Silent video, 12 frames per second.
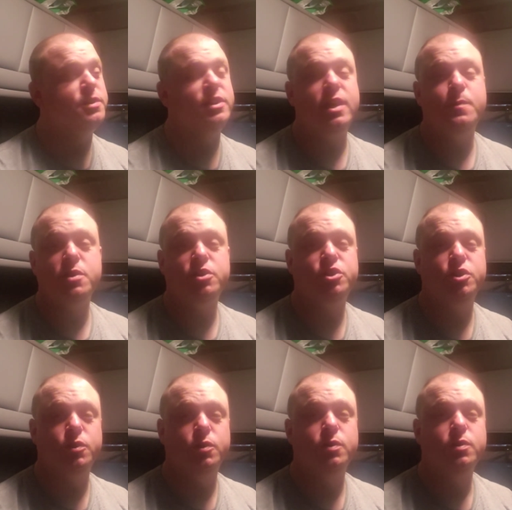the same
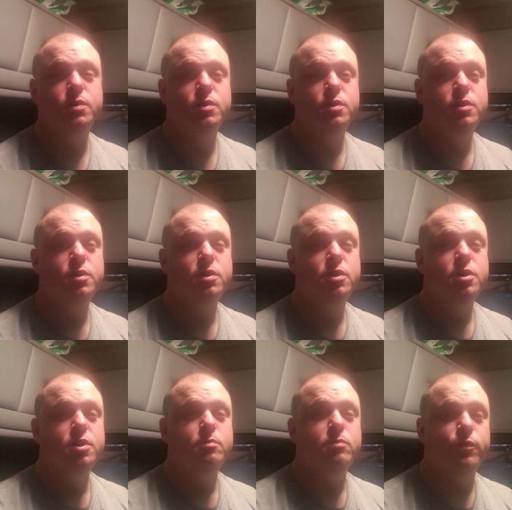issue
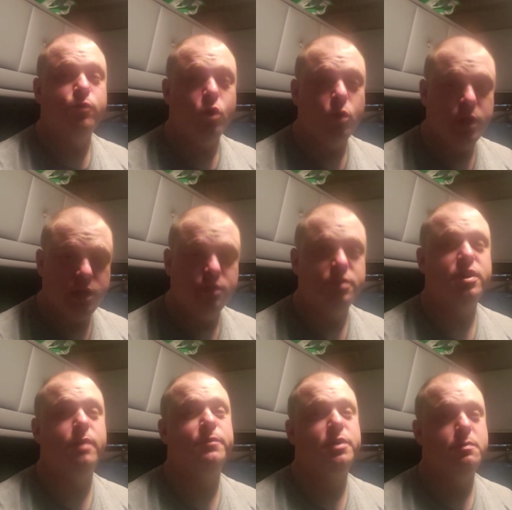before we do
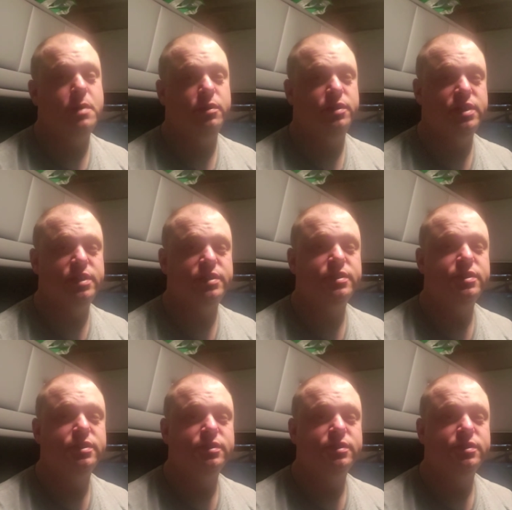something about this?